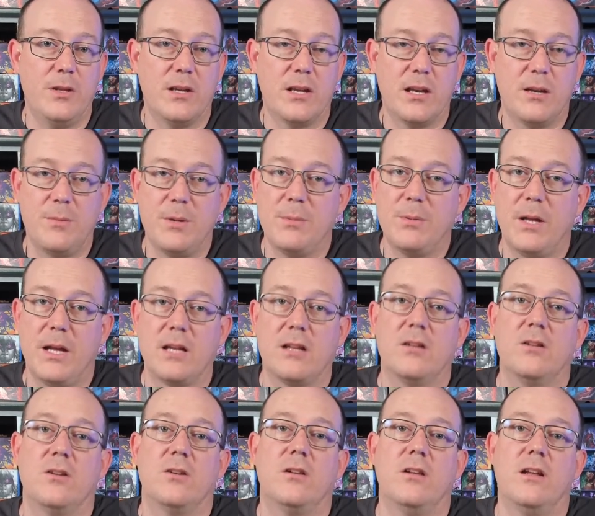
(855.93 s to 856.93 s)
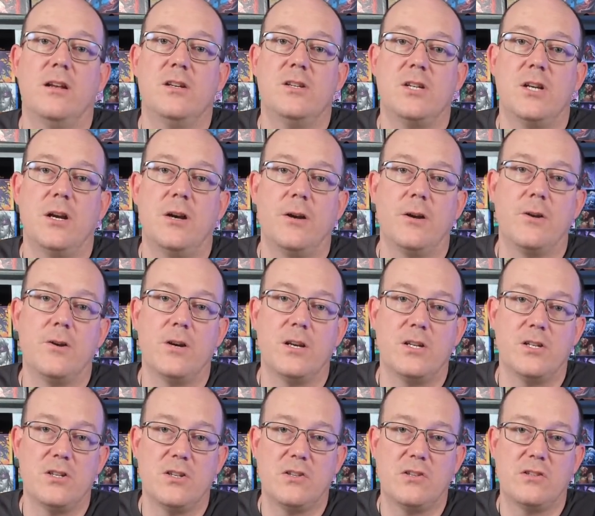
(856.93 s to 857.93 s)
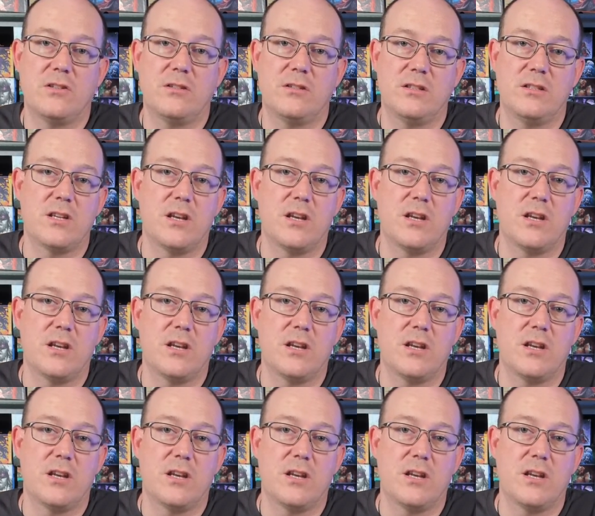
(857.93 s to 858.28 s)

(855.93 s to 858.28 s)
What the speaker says: You're going to be playing a lot of legendary creatures.